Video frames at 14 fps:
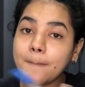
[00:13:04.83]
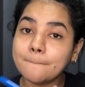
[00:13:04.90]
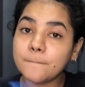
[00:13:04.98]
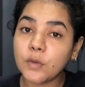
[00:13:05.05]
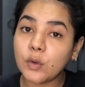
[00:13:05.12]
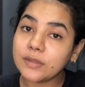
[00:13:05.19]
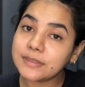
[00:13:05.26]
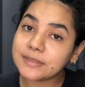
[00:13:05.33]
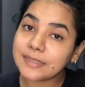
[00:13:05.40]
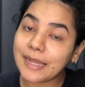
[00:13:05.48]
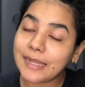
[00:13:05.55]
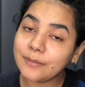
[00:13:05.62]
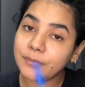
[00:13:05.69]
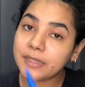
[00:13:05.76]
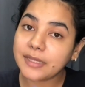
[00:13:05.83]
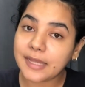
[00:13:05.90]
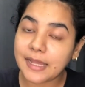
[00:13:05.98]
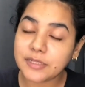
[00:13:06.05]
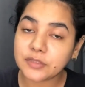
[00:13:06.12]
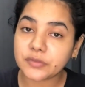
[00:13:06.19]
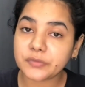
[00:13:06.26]
moles can be
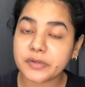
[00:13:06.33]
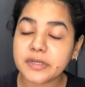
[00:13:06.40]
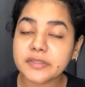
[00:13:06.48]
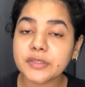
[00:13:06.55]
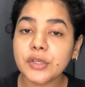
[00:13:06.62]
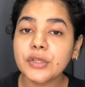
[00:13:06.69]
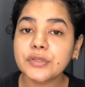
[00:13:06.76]
cancerous,